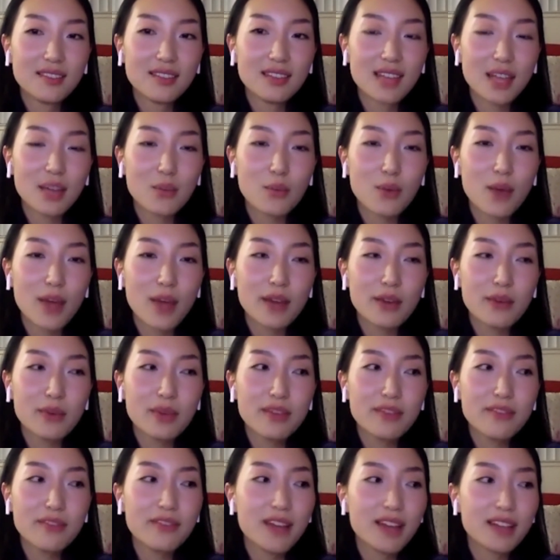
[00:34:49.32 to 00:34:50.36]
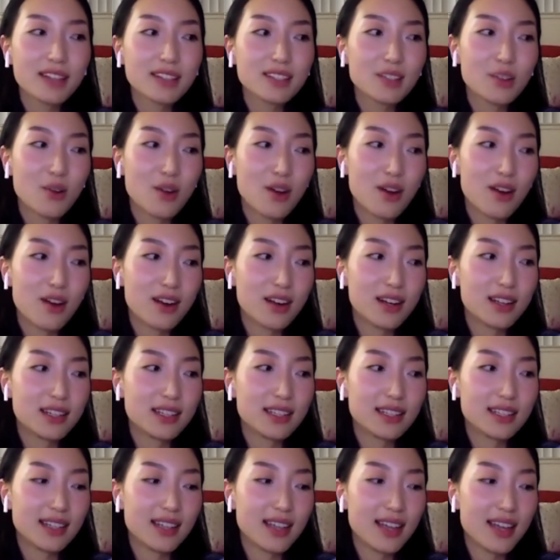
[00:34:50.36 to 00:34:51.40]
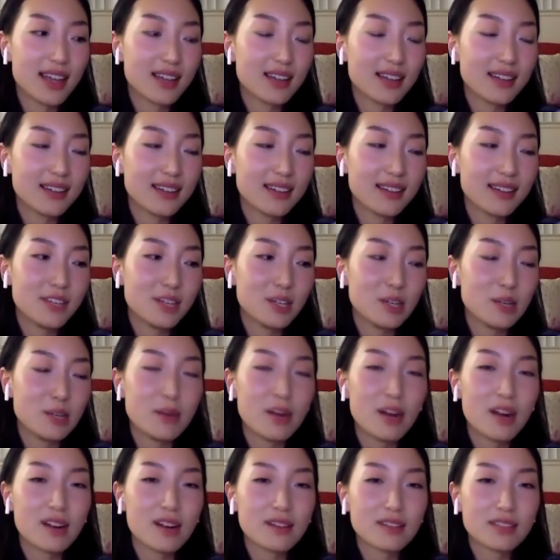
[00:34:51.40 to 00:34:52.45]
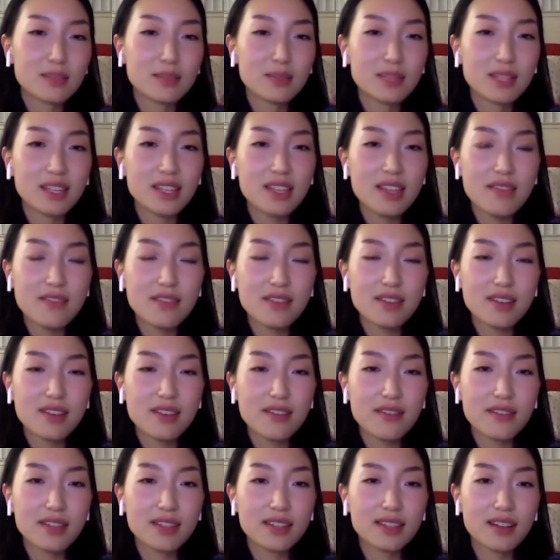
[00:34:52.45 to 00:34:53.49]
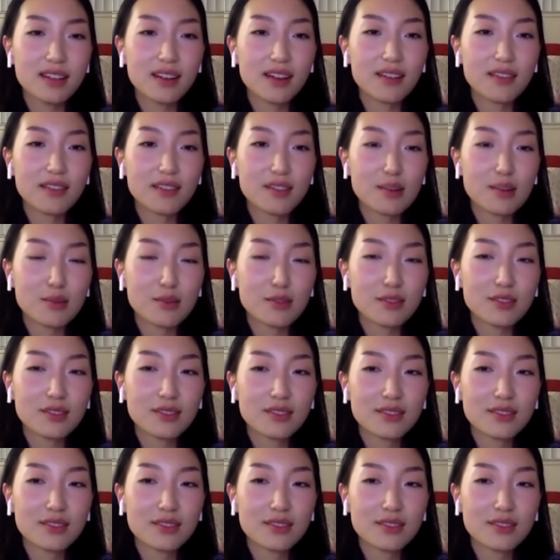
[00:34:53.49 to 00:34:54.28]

Like why do we fight so hard to like feel part of something even if it's uncomfortable?